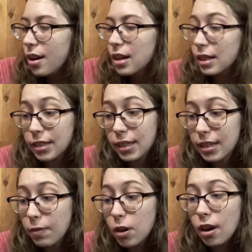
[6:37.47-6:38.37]
classics
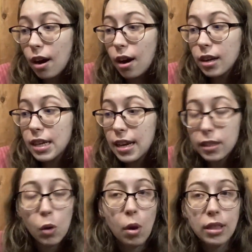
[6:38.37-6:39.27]
ever. Is
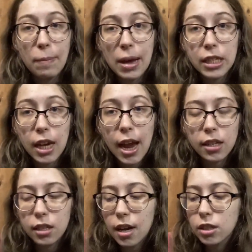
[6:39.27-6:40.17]
it one that Bestie
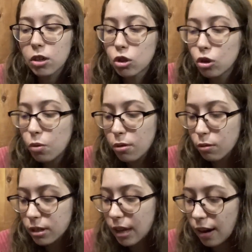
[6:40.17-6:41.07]
hates? Yes, there's two of
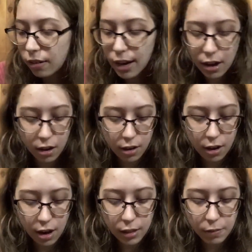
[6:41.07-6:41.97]
those that like
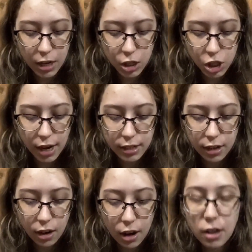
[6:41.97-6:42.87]
I love it and she hates it.
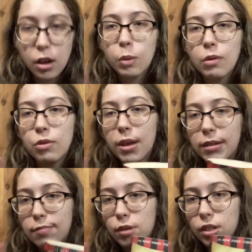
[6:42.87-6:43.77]
Another one for that
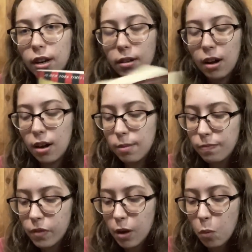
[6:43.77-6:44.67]
same book sale,
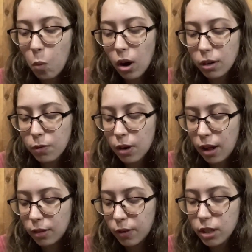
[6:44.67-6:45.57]
Water for
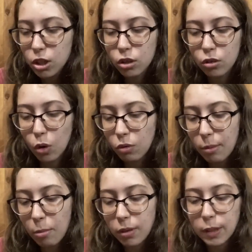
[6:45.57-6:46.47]
Elephants. Don't
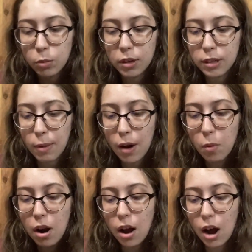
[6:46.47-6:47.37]
remember what this one is about.
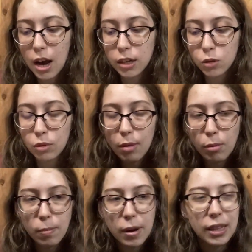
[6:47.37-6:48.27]
I just
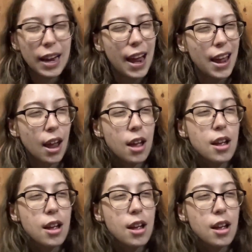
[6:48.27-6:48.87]
remember being like, hey,